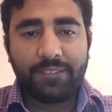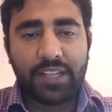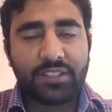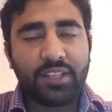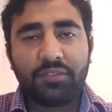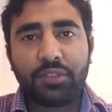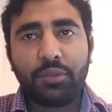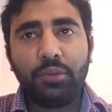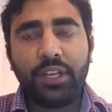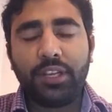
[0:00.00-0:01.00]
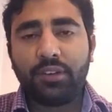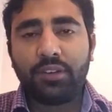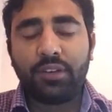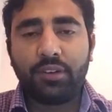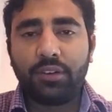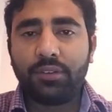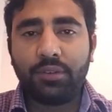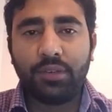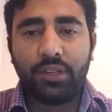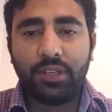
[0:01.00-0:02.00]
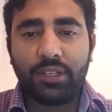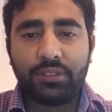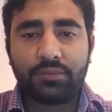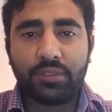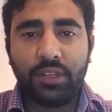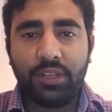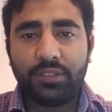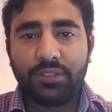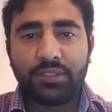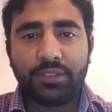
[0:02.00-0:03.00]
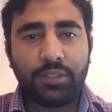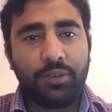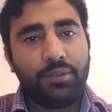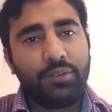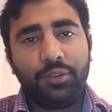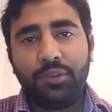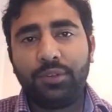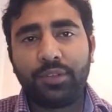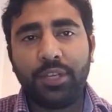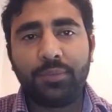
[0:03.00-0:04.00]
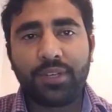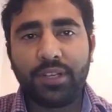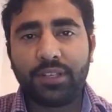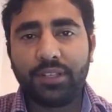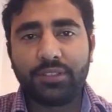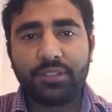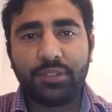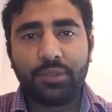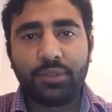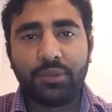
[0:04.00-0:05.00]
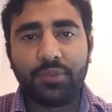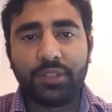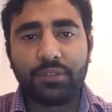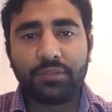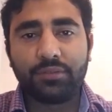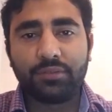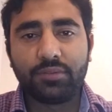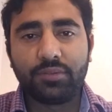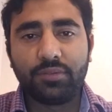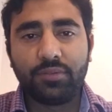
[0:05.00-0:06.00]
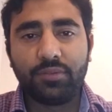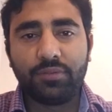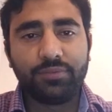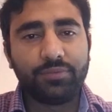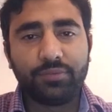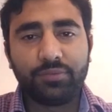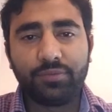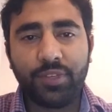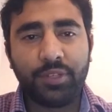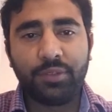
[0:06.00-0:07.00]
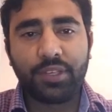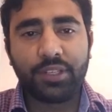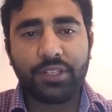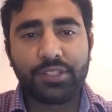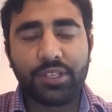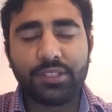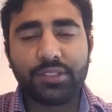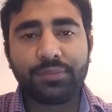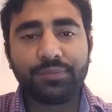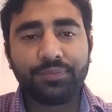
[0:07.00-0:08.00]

It's never too late or not too early it's you you need to keep trying it's you don't know when when you can get a chance